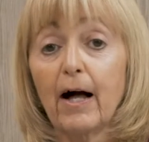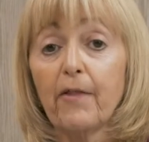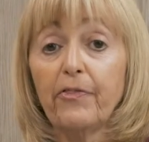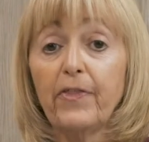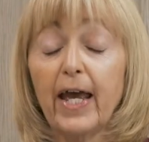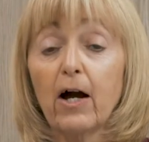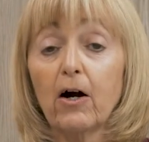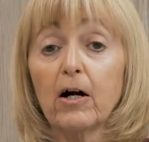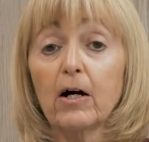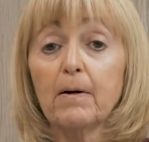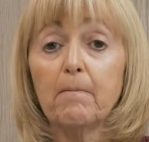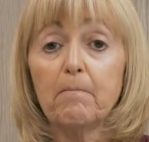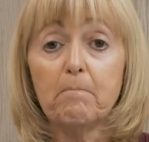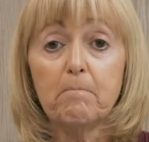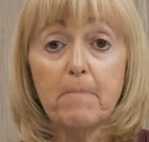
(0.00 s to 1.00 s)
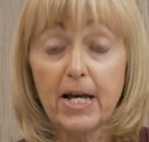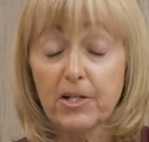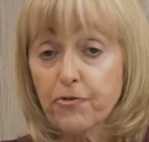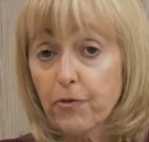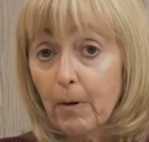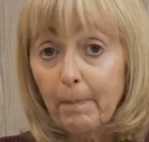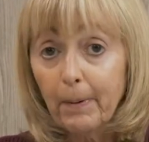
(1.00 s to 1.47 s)
They are
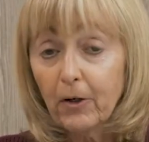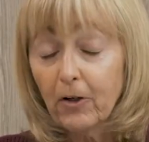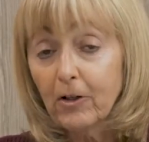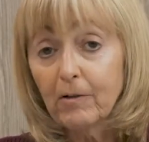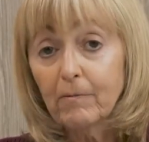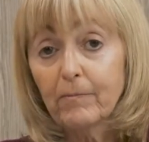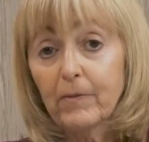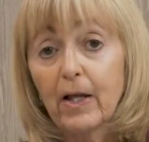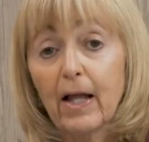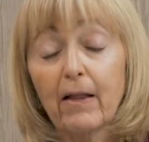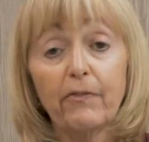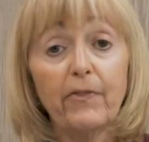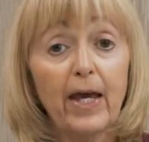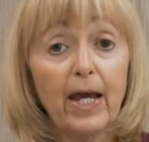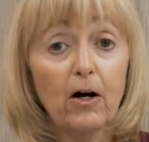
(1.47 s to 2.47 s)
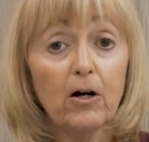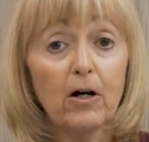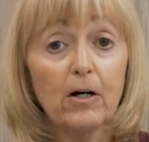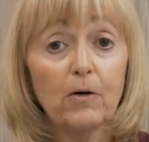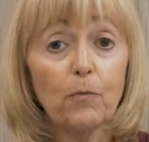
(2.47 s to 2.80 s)
measurable, they are